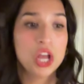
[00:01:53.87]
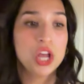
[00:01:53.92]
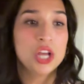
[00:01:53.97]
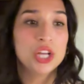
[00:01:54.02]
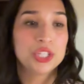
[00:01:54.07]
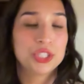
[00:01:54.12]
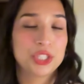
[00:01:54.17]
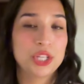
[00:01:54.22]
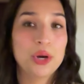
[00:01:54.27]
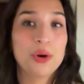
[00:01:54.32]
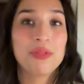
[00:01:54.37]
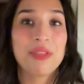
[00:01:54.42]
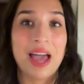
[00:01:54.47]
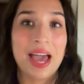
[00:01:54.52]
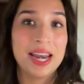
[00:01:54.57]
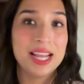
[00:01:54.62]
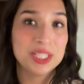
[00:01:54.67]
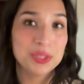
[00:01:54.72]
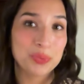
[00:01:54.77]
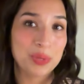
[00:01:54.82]
So that
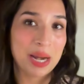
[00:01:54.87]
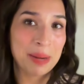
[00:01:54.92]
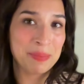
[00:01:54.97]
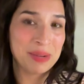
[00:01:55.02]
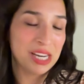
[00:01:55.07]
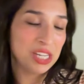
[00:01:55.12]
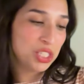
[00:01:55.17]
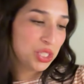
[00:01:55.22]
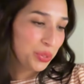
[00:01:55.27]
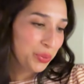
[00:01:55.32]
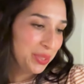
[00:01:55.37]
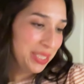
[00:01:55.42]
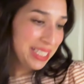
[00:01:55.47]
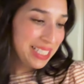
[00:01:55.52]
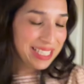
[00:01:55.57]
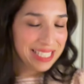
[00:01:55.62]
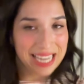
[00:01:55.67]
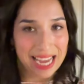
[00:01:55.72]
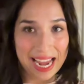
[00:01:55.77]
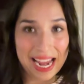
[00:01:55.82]
is what I'm gonna do
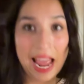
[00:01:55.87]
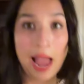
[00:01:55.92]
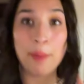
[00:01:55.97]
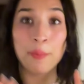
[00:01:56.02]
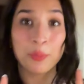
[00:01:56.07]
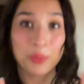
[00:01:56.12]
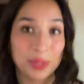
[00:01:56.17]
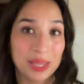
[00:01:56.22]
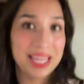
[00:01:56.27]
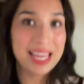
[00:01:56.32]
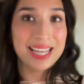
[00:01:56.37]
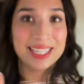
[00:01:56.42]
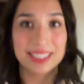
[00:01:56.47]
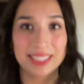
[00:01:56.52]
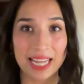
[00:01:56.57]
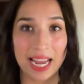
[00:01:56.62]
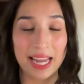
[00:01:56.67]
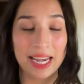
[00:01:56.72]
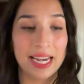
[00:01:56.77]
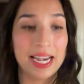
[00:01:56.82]
today. I'm really
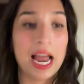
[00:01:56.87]
excited.